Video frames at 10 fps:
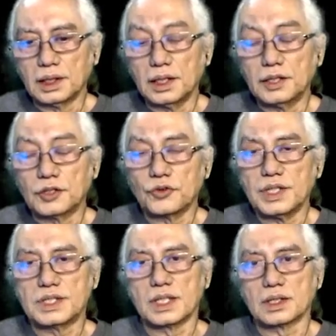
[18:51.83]

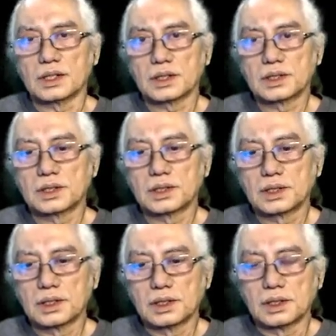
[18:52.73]
intuition.
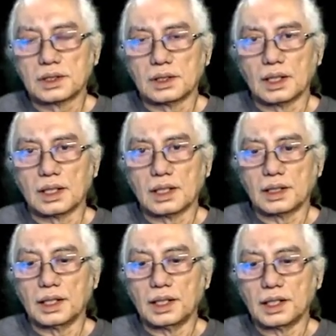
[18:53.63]

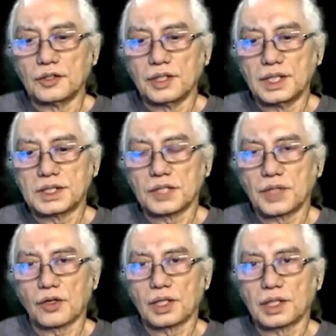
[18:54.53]
In Indonesia,
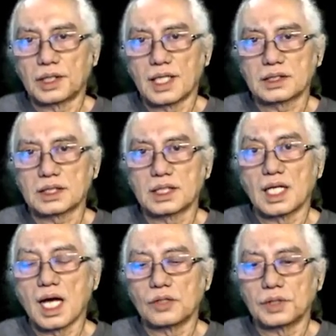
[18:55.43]
we call it as
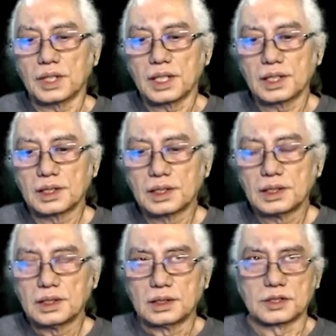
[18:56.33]
naluri.
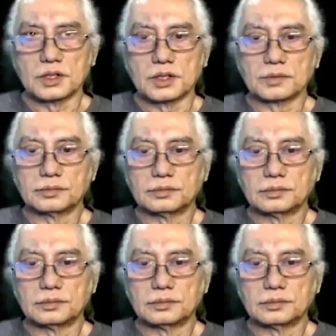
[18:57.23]
So